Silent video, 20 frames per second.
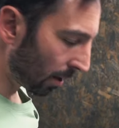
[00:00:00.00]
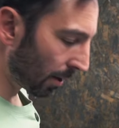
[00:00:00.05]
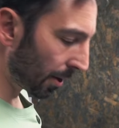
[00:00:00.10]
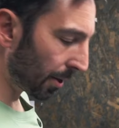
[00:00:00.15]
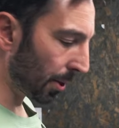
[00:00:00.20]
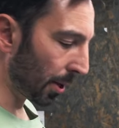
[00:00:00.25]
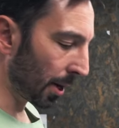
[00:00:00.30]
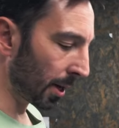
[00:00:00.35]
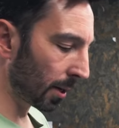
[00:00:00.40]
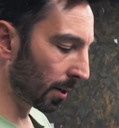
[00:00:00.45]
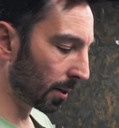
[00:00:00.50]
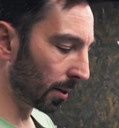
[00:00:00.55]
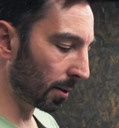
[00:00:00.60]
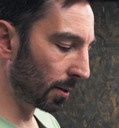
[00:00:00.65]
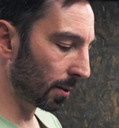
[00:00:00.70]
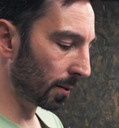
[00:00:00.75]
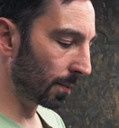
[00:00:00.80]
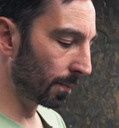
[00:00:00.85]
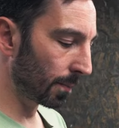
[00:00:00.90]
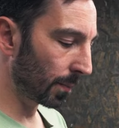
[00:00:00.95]
I think
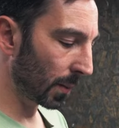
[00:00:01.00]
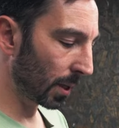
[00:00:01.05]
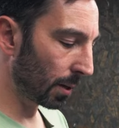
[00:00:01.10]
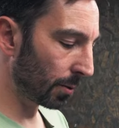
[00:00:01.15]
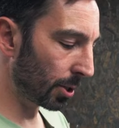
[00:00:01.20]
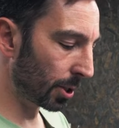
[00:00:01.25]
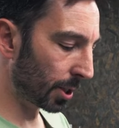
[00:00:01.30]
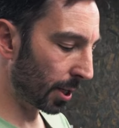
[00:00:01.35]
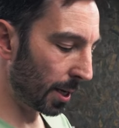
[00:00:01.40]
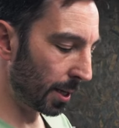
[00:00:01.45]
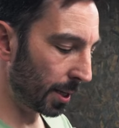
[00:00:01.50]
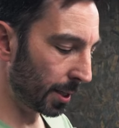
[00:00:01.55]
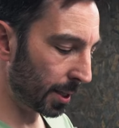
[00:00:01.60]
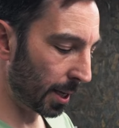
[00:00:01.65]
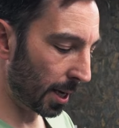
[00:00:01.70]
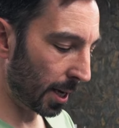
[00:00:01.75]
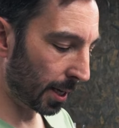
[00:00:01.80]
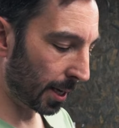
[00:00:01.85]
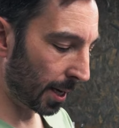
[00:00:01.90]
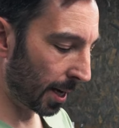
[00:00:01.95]
I'll just get this
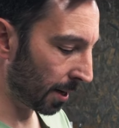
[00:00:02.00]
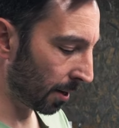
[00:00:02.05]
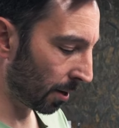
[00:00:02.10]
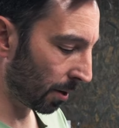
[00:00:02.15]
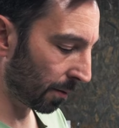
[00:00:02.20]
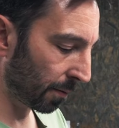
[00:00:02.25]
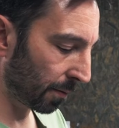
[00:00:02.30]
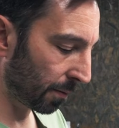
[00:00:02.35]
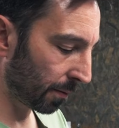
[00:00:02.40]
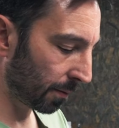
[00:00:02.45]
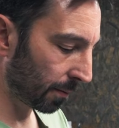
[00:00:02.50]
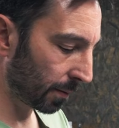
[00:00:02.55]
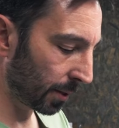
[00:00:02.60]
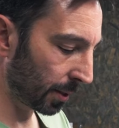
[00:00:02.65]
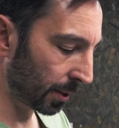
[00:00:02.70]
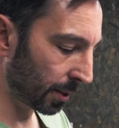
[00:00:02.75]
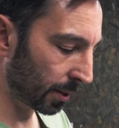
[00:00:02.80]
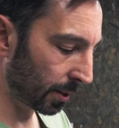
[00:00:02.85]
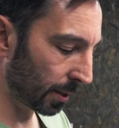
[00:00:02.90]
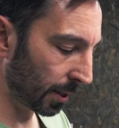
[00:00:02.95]
air can off,
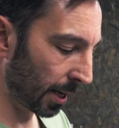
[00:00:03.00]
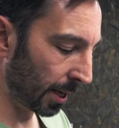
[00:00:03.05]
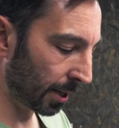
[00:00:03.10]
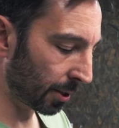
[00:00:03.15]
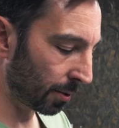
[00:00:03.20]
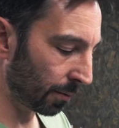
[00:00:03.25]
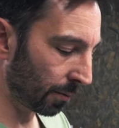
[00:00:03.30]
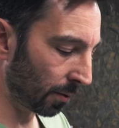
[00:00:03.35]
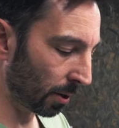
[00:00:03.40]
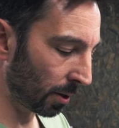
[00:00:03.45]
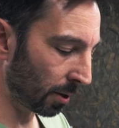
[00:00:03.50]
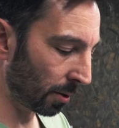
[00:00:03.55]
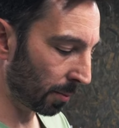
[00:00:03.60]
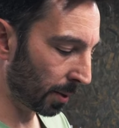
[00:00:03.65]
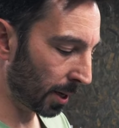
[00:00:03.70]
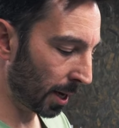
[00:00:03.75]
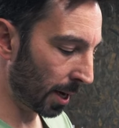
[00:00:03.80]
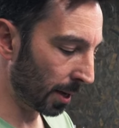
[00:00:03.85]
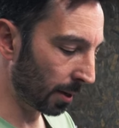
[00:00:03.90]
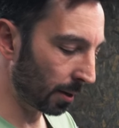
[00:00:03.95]
this extra volume
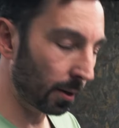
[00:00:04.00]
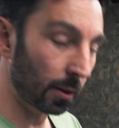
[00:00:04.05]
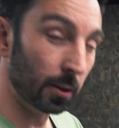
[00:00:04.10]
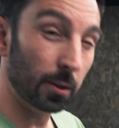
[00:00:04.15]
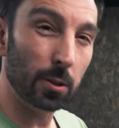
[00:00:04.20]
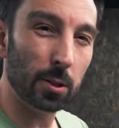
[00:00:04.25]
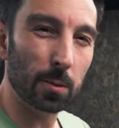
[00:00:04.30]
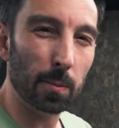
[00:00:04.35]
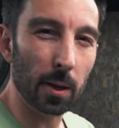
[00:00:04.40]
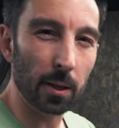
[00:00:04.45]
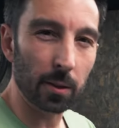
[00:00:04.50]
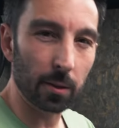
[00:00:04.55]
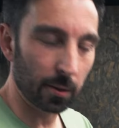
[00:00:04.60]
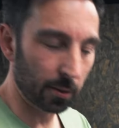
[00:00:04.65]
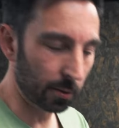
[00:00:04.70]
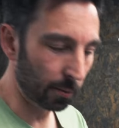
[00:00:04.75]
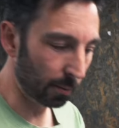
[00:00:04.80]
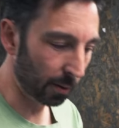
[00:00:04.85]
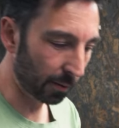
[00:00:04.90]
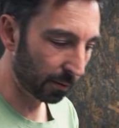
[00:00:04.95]
can. I used to be able to do
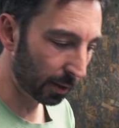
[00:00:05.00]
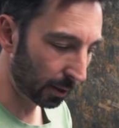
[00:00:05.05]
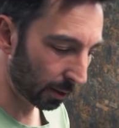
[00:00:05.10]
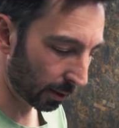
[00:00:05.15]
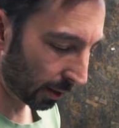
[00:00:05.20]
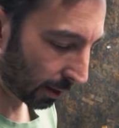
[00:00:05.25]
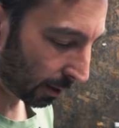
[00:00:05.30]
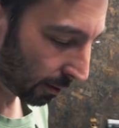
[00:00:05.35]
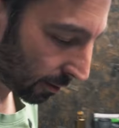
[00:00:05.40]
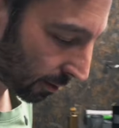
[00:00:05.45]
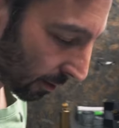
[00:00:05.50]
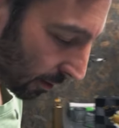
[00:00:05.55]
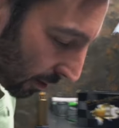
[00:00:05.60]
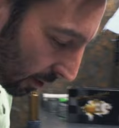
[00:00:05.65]
this with my fingernails.